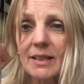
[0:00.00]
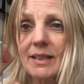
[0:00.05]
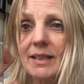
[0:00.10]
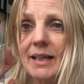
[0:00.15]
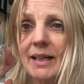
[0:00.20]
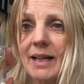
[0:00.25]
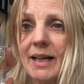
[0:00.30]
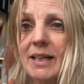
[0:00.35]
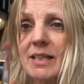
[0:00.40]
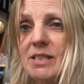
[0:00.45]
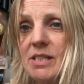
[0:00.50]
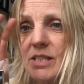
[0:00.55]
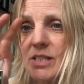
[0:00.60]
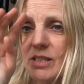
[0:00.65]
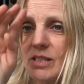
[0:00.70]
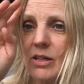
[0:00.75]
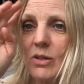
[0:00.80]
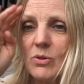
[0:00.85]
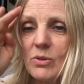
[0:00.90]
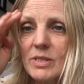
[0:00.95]
And I can just
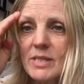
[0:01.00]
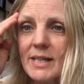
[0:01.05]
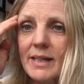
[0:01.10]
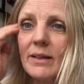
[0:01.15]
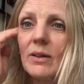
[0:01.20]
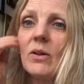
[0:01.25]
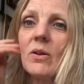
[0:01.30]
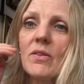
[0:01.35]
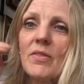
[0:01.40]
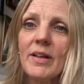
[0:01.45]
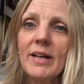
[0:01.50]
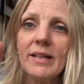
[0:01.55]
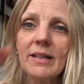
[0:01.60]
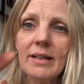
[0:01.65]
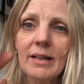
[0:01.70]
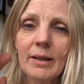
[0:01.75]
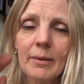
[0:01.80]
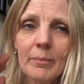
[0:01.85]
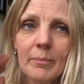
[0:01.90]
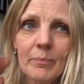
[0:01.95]
so tell that
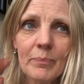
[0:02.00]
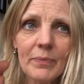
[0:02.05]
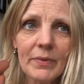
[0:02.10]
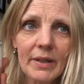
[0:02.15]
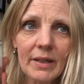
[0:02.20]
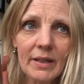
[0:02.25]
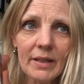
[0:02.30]
um,